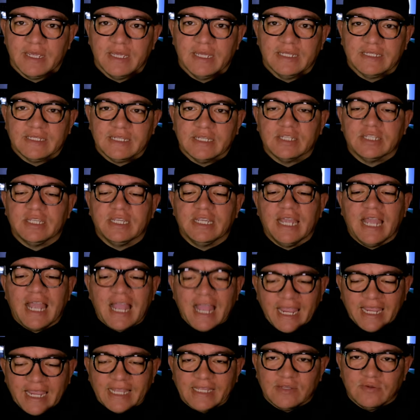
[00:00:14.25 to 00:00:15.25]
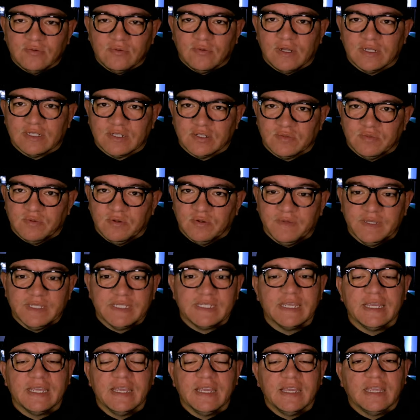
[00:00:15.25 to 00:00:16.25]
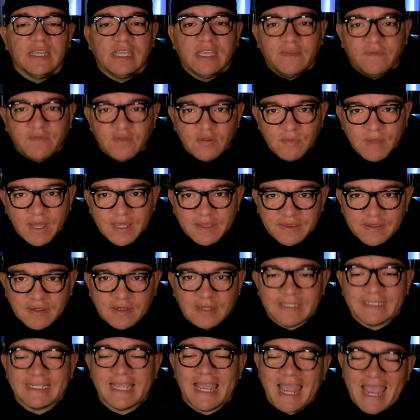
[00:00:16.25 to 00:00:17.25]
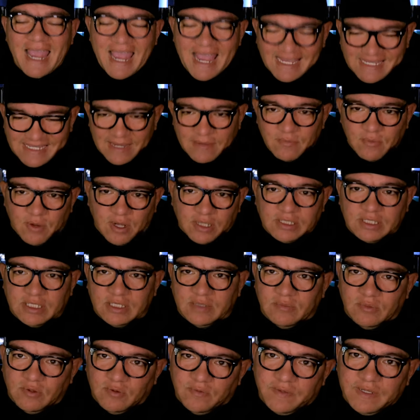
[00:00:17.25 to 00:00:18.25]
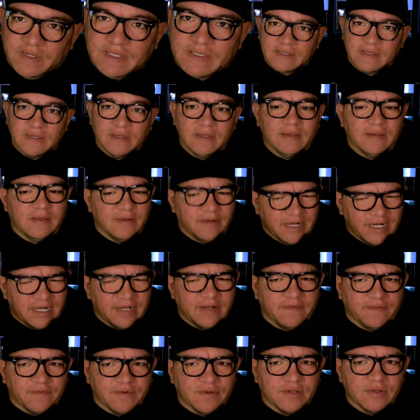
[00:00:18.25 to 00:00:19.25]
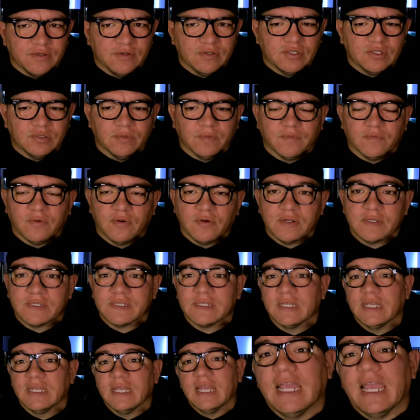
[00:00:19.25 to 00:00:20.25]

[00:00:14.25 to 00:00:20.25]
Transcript: Essentially, I get to watch those movies, give you my thoughts as I'm watching the movies. They're edited for YouTube, of course.